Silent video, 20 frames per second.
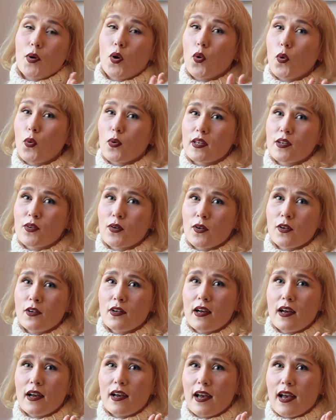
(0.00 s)
All in
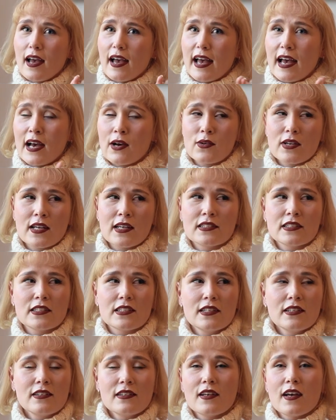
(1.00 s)
all,
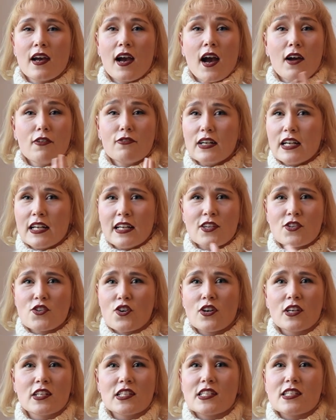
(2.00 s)
Outlander, really
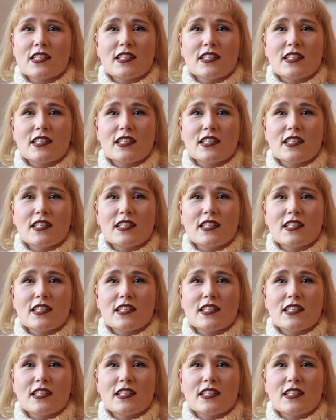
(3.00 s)
enjoyed